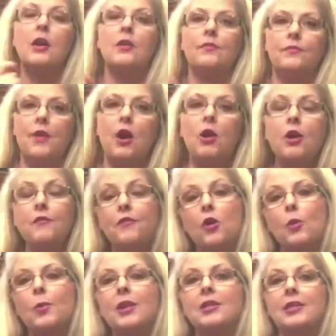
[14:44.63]
Very
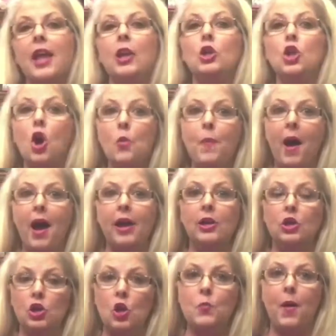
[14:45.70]
firmly say, no bite,
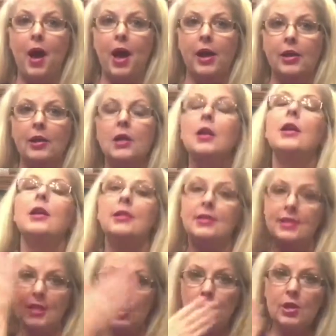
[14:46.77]
no bite.
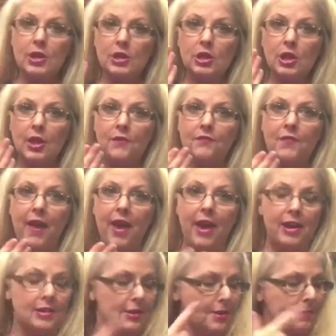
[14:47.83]
Serious looking
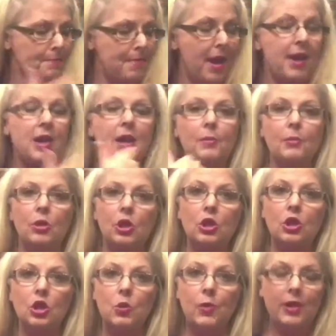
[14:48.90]
face. Make him look
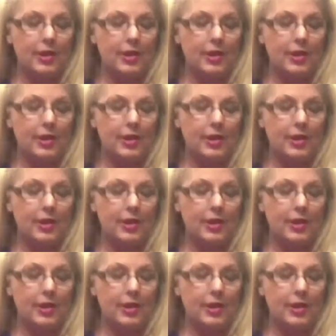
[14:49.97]
you in the